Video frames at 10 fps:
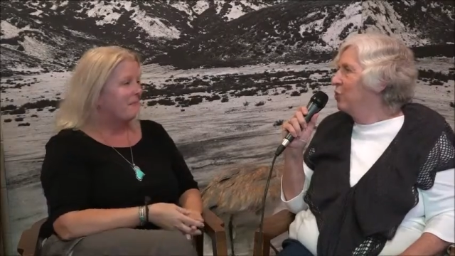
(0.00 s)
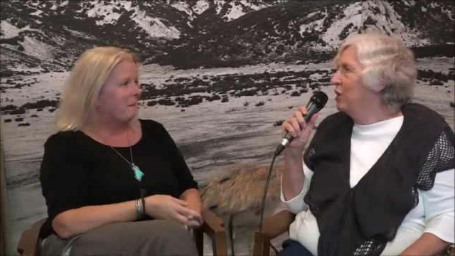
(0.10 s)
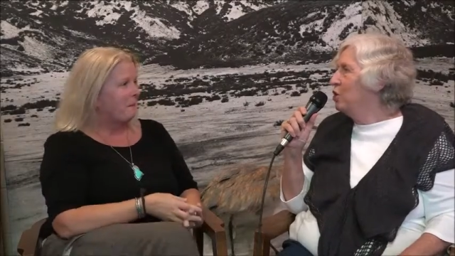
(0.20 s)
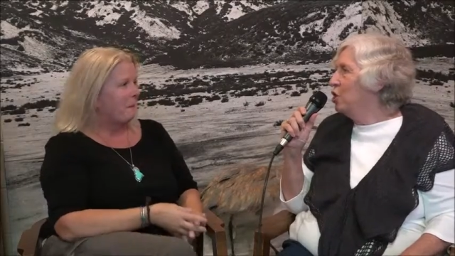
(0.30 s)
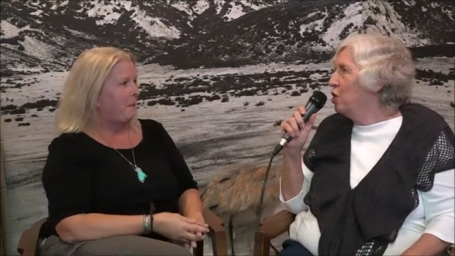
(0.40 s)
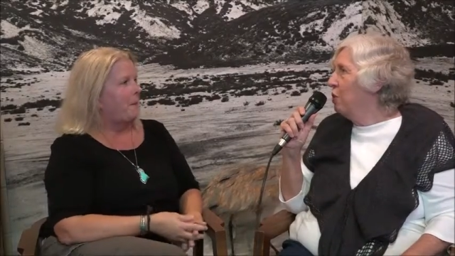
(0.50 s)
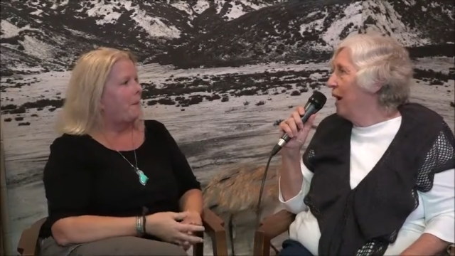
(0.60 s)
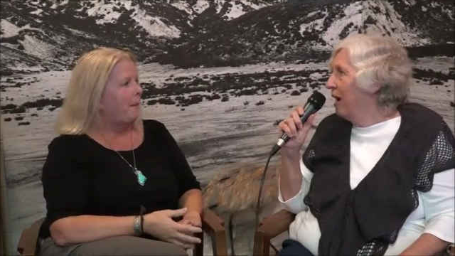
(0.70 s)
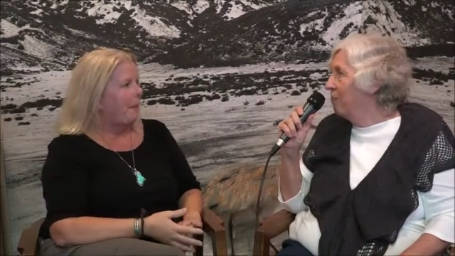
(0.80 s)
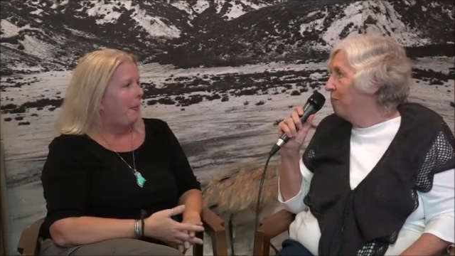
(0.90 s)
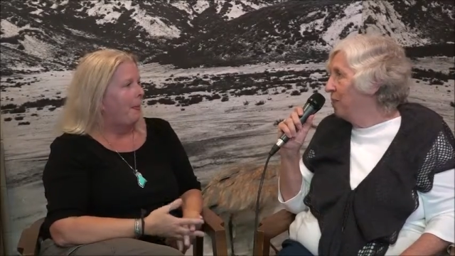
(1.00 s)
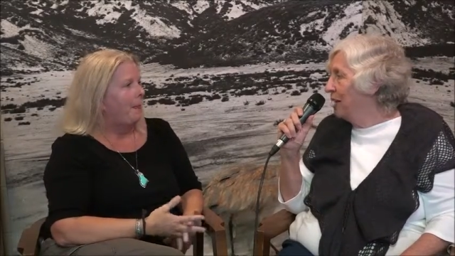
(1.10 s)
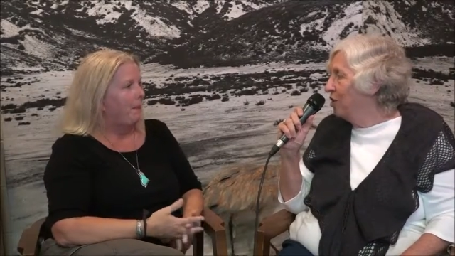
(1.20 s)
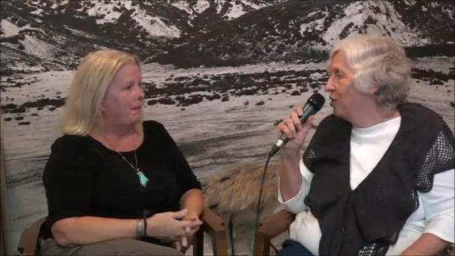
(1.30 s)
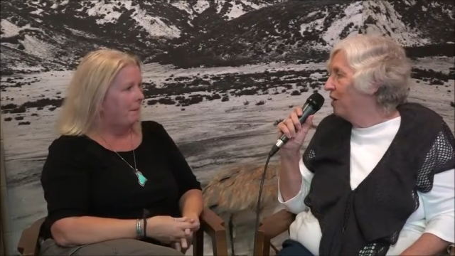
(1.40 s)
Speaker 1: what you have
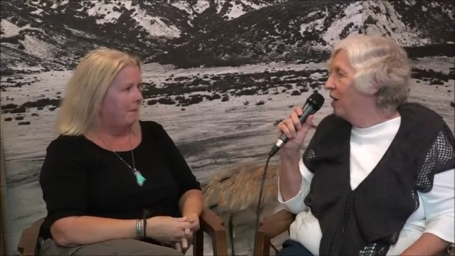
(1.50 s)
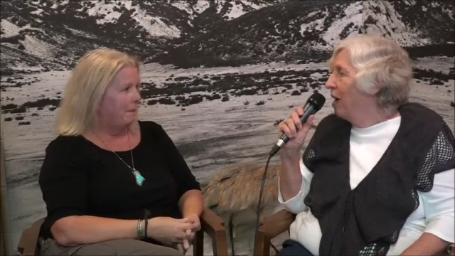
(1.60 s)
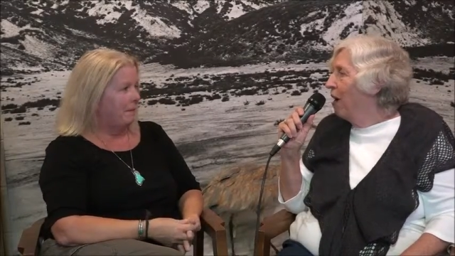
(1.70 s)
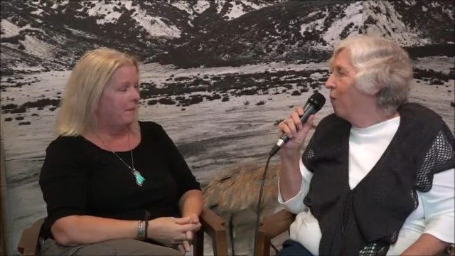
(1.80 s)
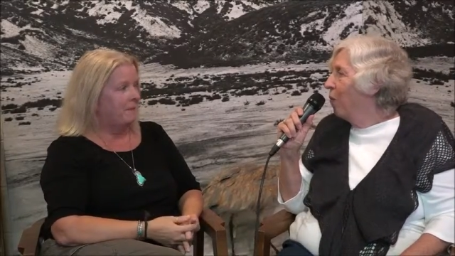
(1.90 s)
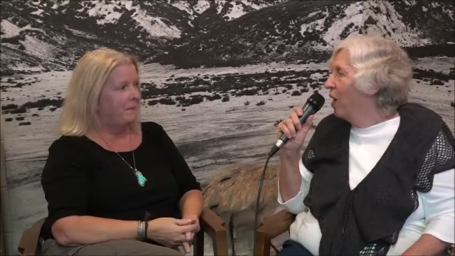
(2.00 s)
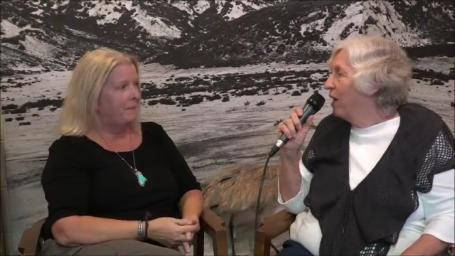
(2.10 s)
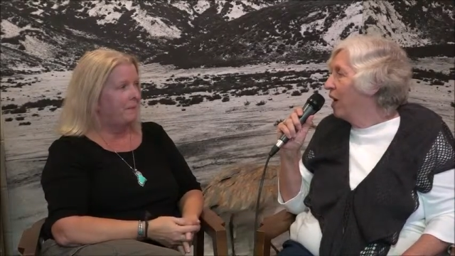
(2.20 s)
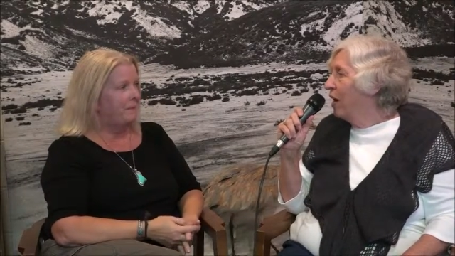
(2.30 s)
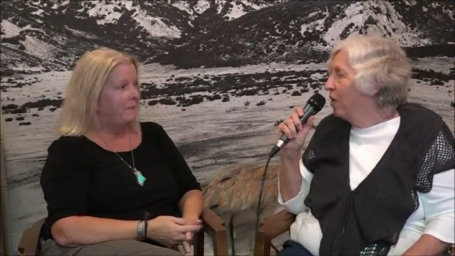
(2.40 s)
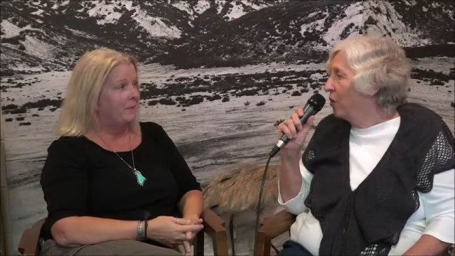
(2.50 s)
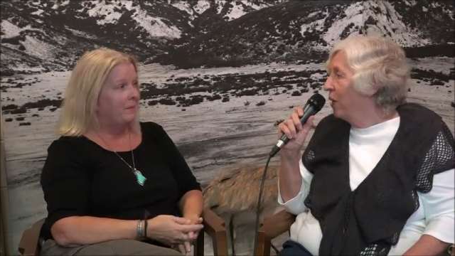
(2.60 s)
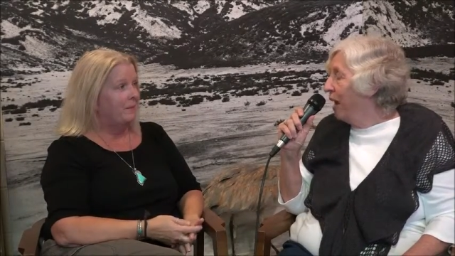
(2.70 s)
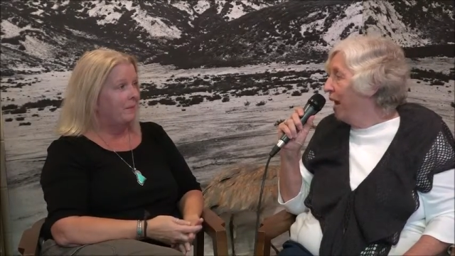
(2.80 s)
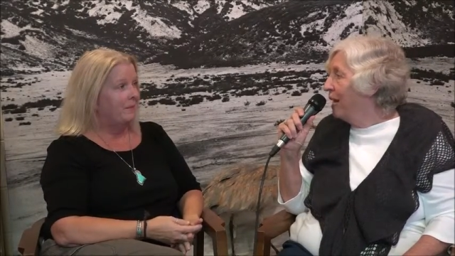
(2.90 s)
mentioned, what
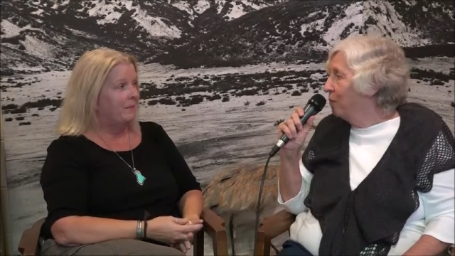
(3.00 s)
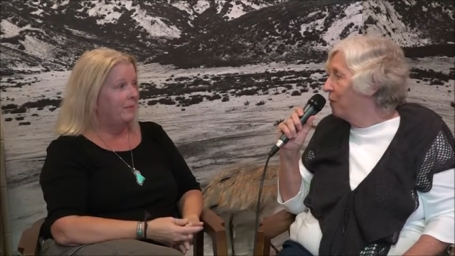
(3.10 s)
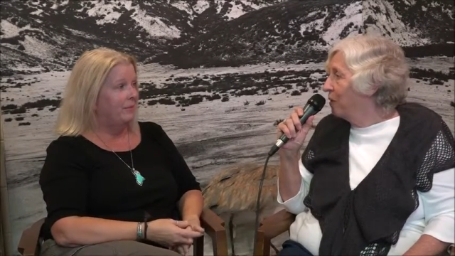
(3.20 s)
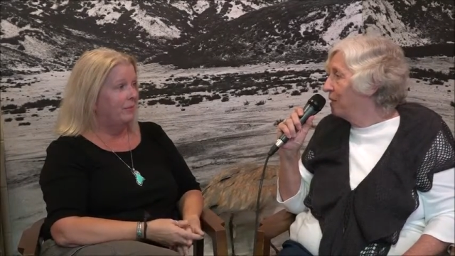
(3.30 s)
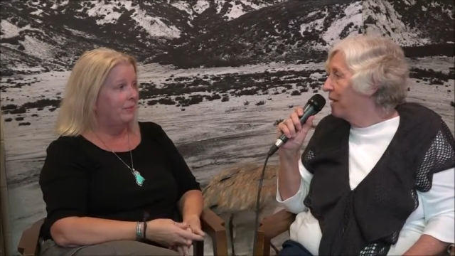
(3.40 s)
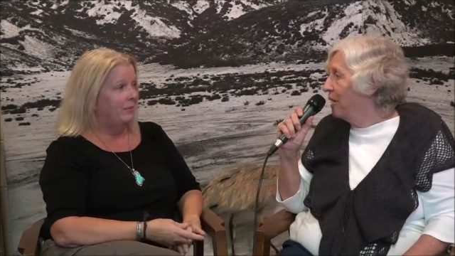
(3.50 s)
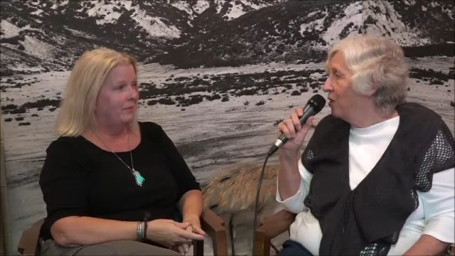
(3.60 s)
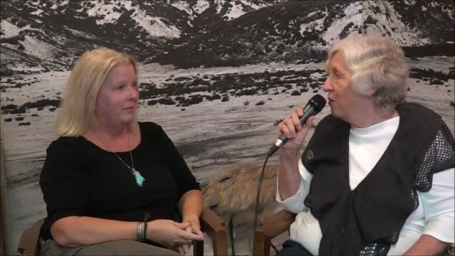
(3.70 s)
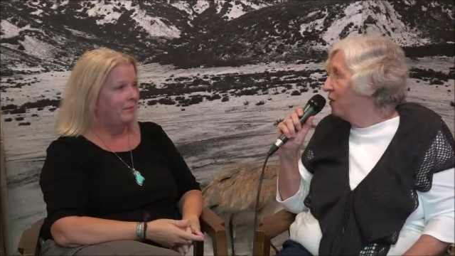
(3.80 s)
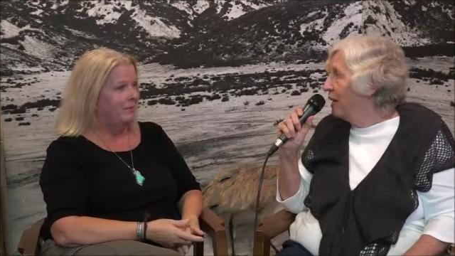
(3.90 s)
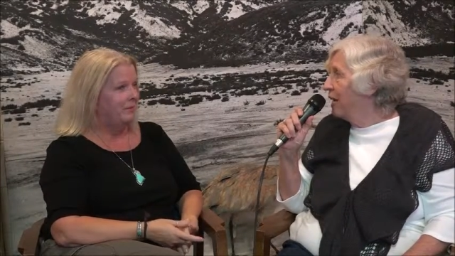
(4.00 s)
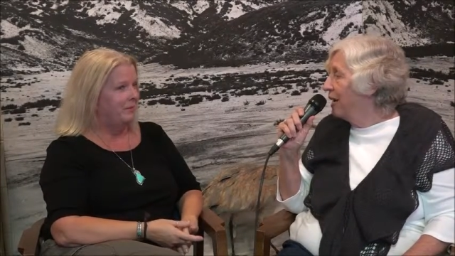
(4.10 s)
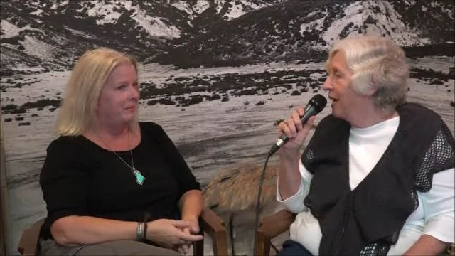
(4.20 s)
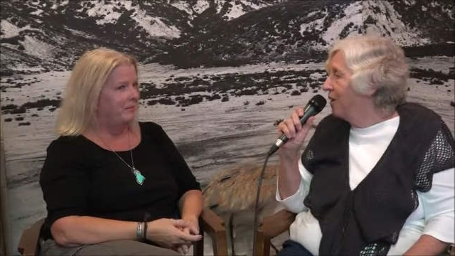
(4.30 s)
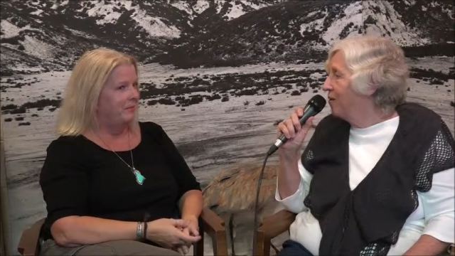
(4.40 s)
other animals can you think
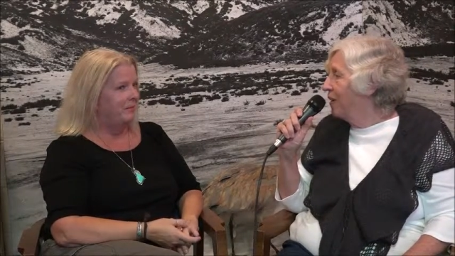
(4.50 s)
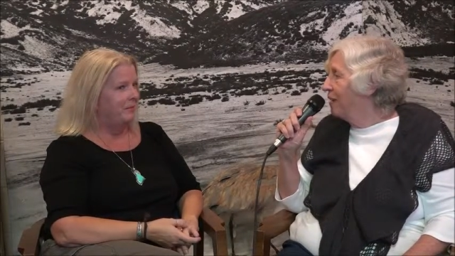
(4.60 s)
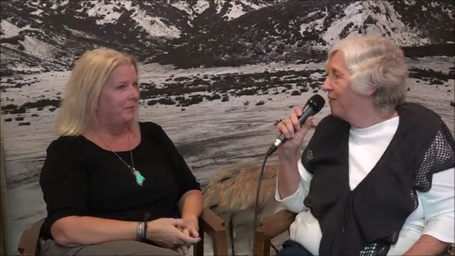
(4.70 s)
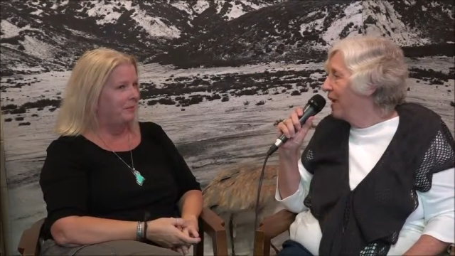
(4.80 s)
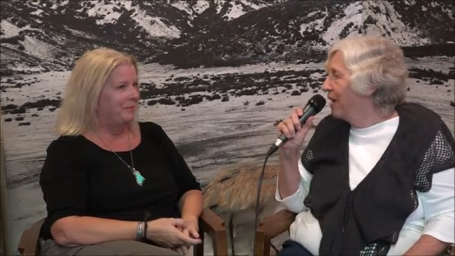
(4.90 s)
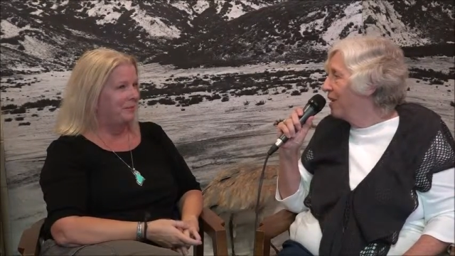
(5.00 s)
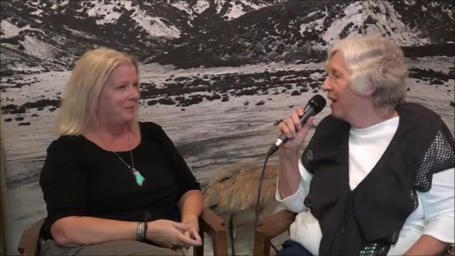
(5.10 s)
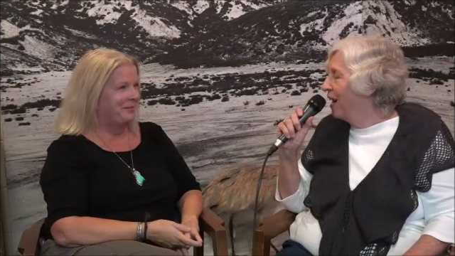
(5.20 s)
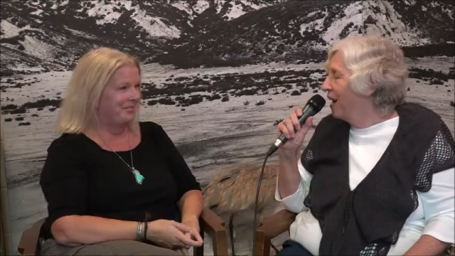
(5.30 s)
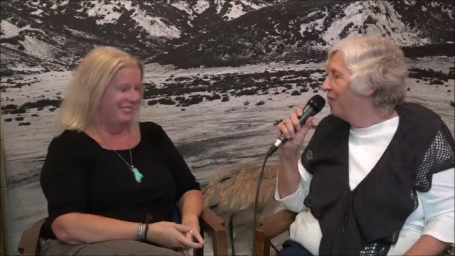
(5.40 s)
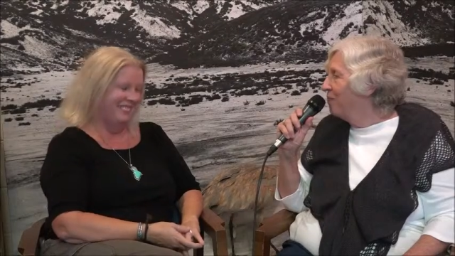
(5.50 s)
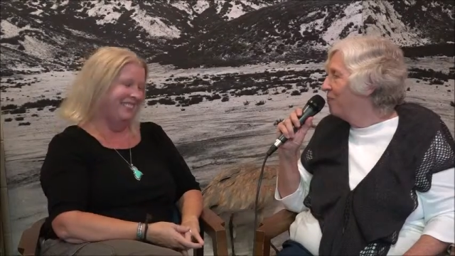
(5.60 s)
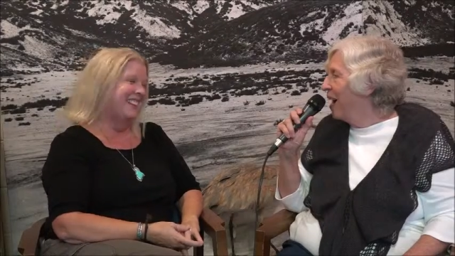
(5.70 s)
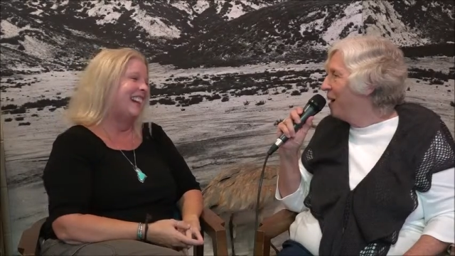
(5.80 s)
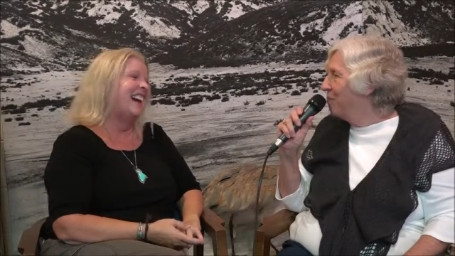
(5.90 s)
of that uh,
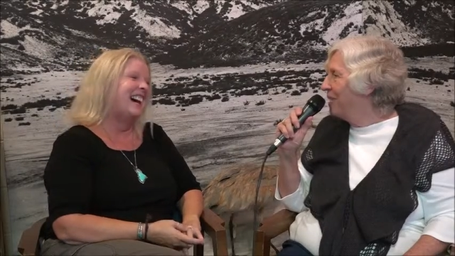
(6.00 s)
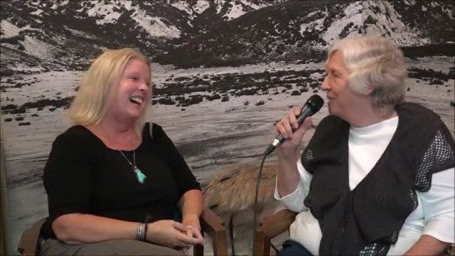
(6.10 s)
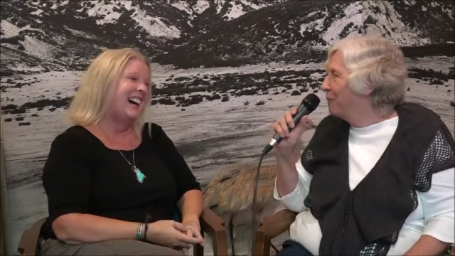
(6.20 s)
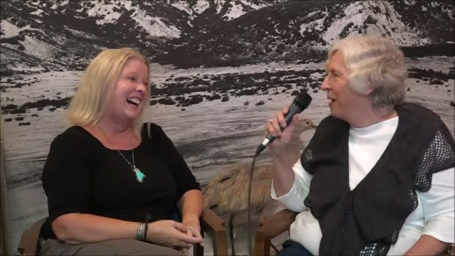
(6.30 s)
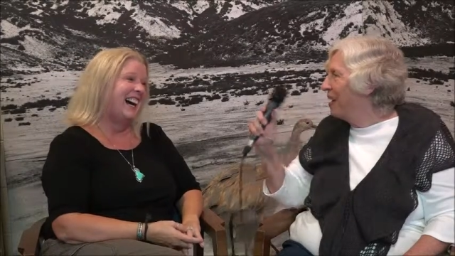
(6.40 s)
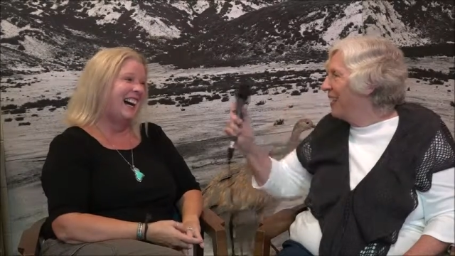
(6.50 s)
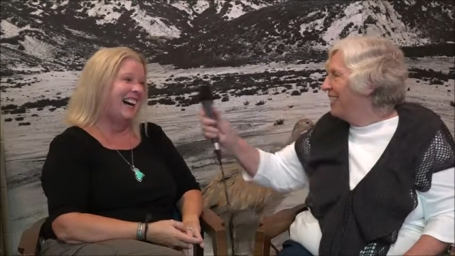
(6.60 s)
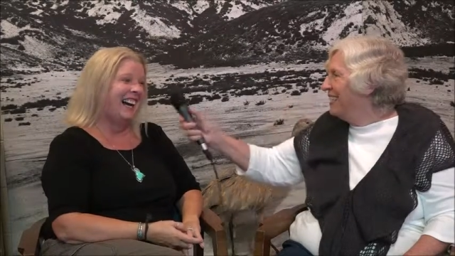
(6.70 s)
might be spotted?